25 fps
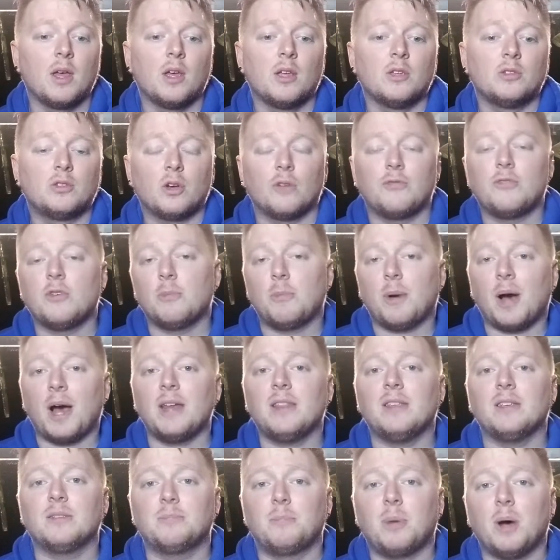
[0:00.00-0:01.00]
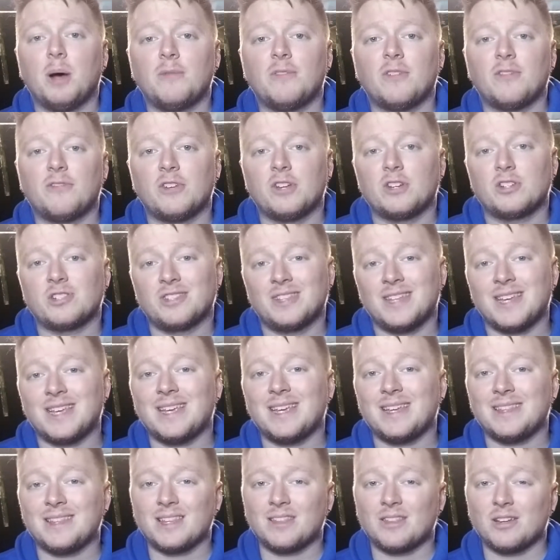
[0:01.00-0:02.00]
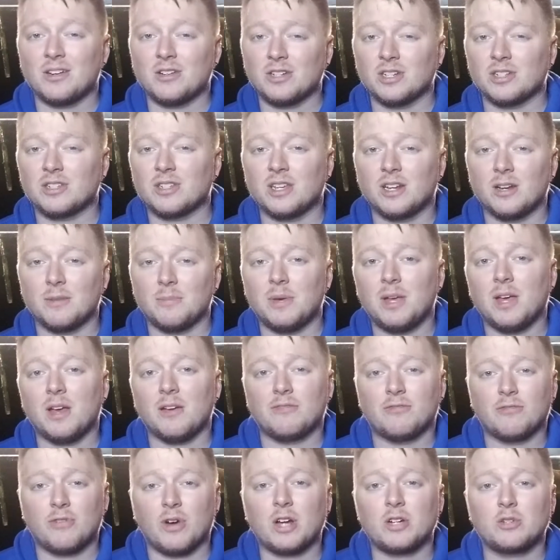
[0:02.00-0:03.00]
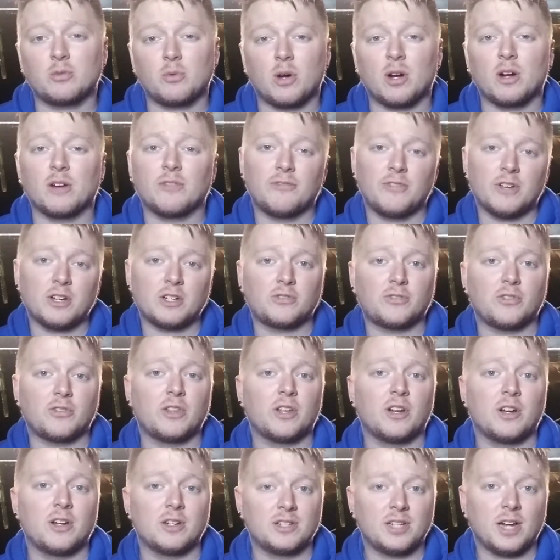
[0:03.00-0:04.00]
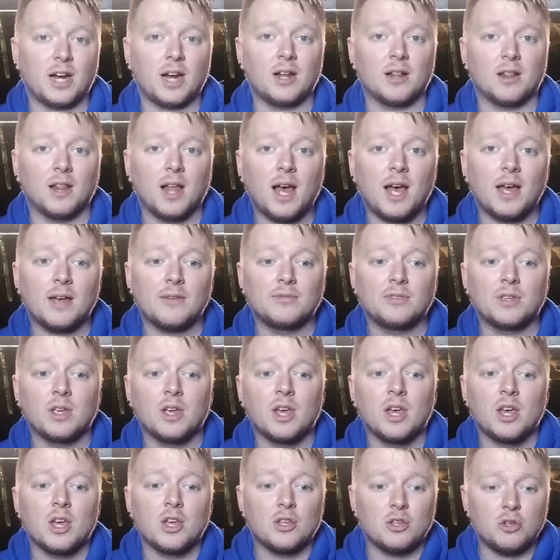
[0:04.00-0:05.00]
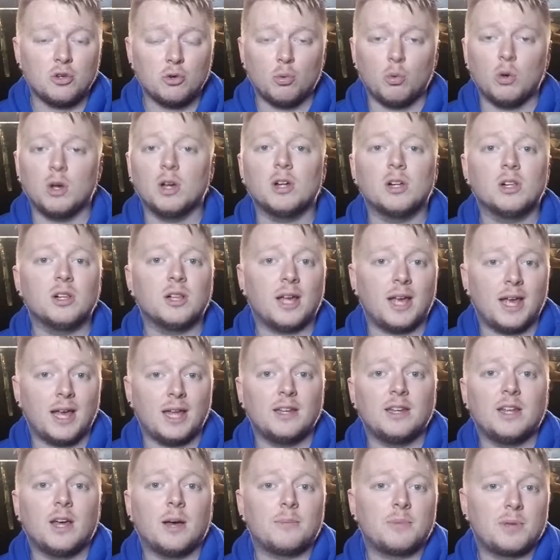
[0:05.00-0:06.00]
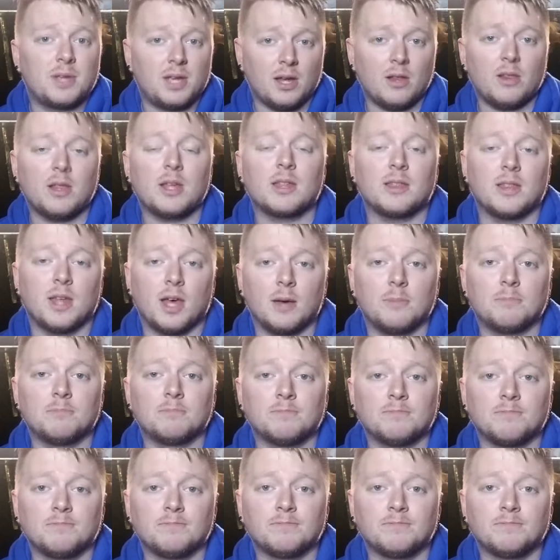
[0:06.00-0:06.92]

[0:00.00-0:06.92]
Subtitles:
So if you buy this puffer fish thinking that they're just going to be a freshwater fish for their entire lives, you will end up killing them.